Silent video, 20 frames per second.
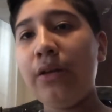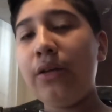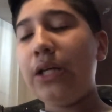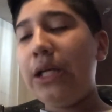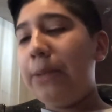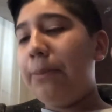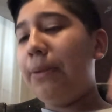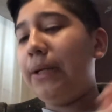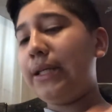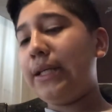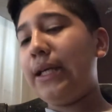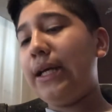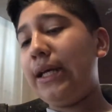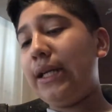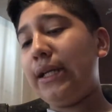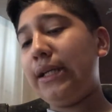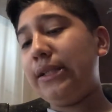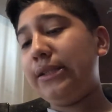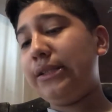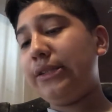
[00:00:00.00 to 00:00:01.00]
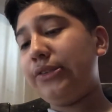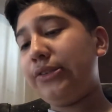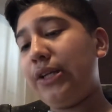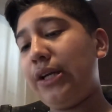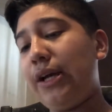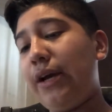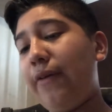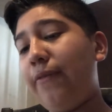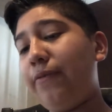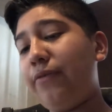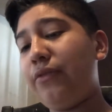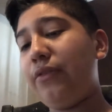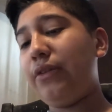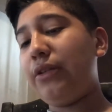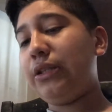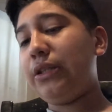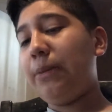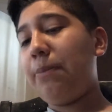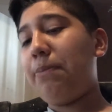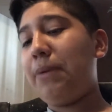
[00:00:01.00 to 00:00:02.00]
But yet, it doesn't have
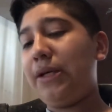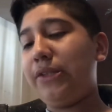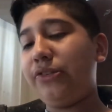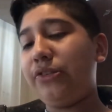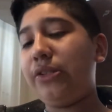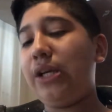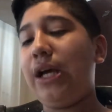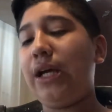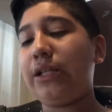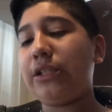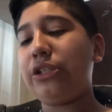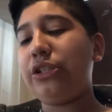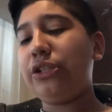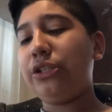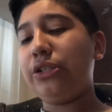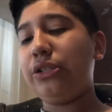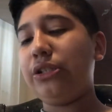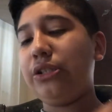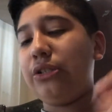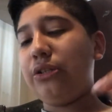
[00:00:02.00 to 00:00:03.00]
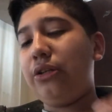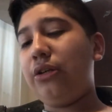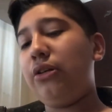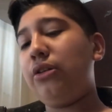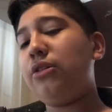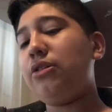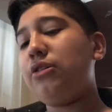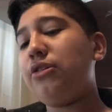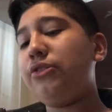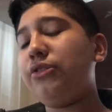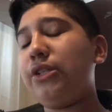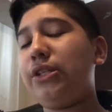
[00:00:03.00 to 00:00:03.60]
the best action than the others,